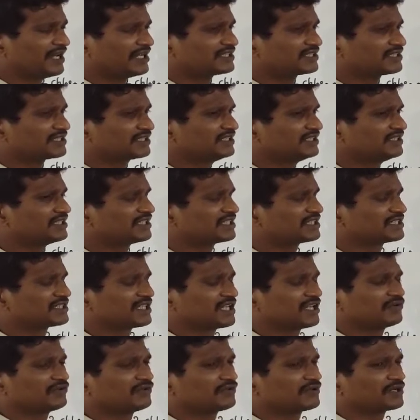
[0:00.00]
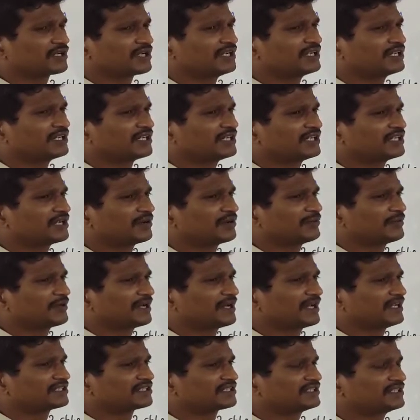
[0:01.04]
acid. The sulfur-containing
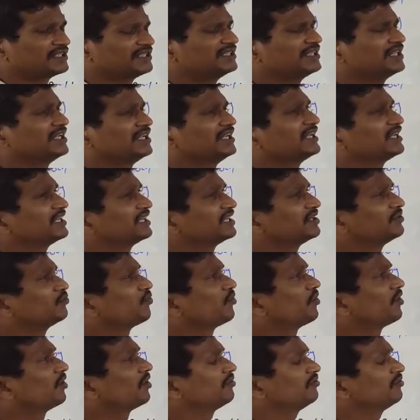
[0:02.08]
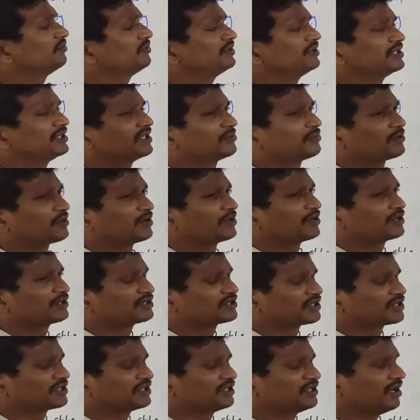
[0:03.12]
amino acid involved in the
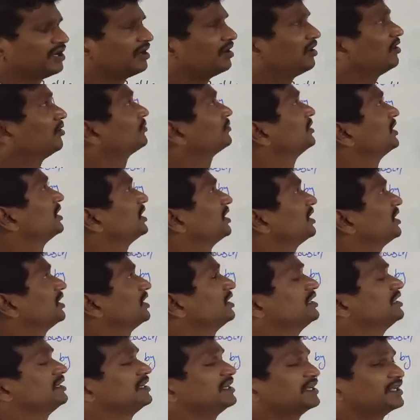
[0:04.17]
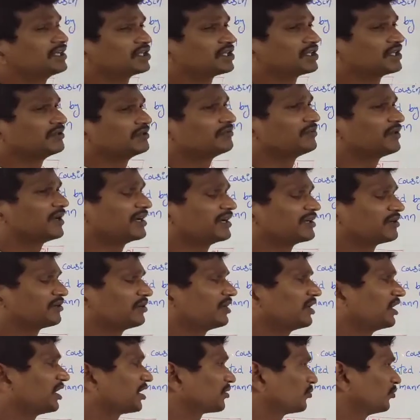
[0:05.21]
production of the ethylene
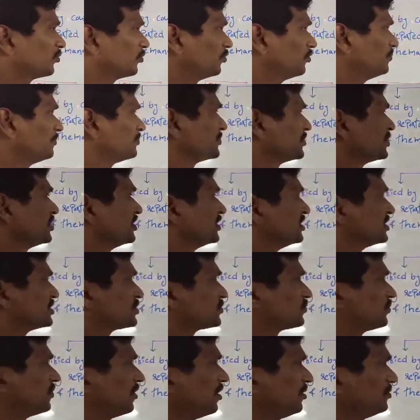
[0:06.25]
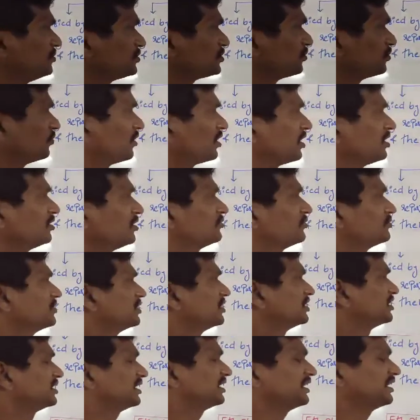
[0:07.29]
phytohormone. It forms one of
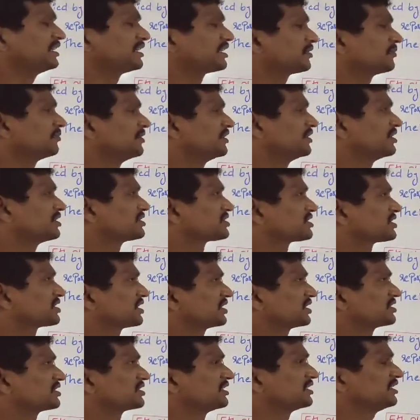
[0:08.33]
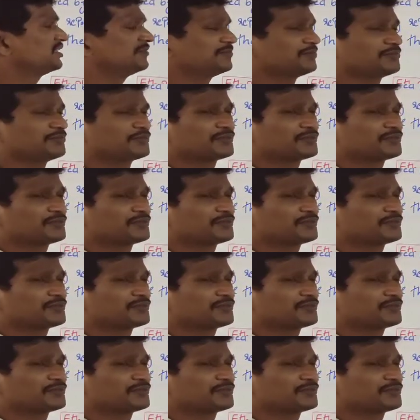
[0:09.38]
the intermediate structure